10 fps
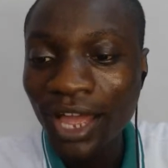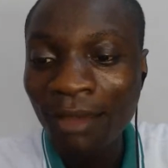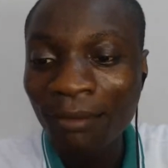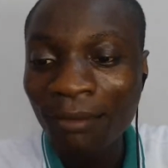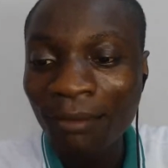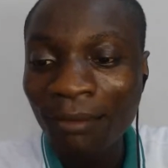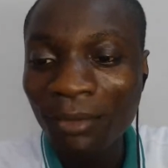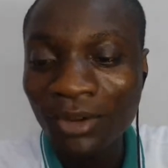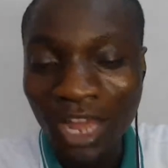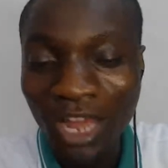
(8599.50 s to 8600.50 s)

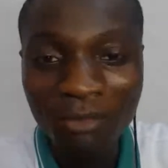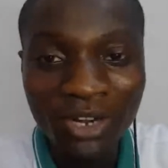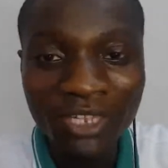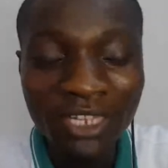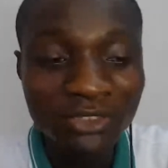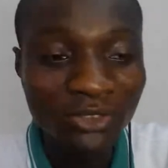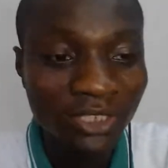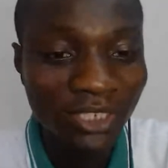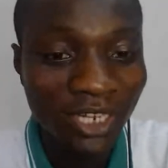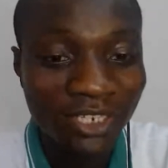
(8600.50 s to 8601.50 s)
I'm connected to
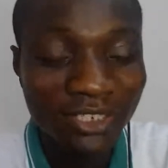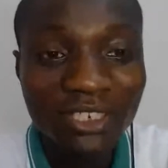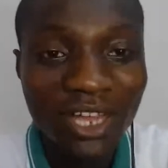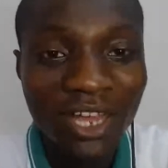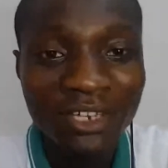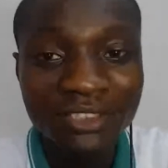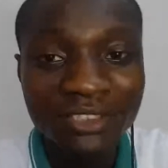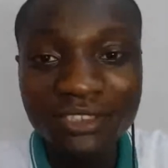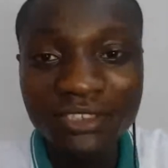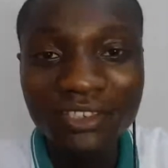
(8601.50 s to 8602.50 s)
internet, and
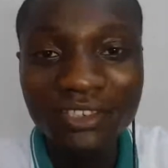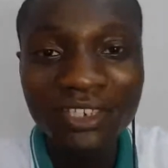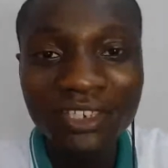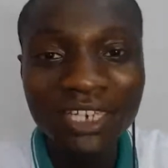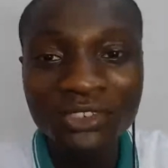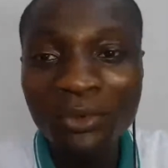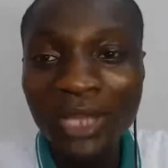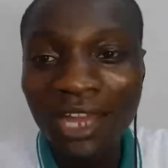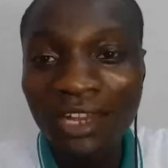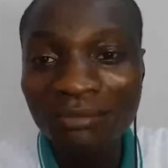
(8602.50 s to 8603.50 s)
there is no
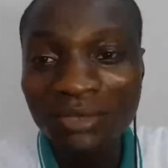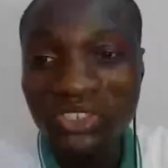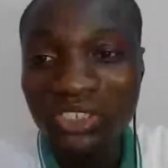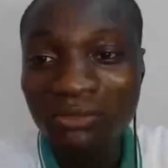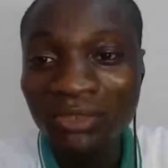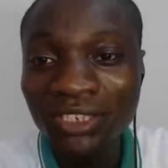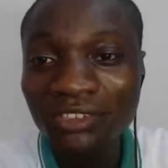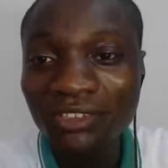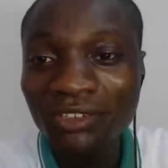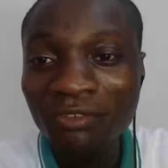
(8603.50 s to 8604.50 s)
way I can be
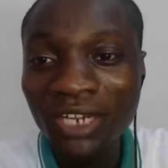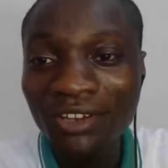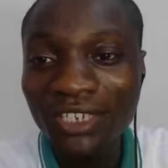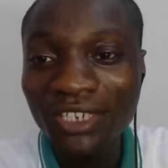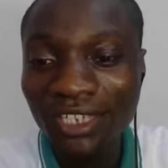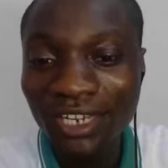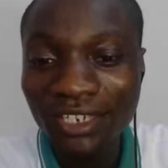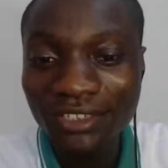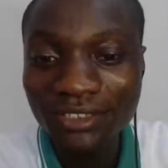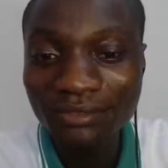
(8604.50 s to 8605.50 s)
streaming without the
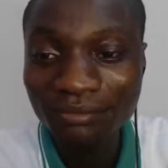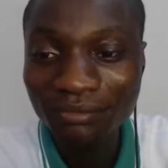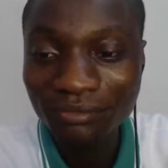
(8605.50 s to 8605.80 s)
internet.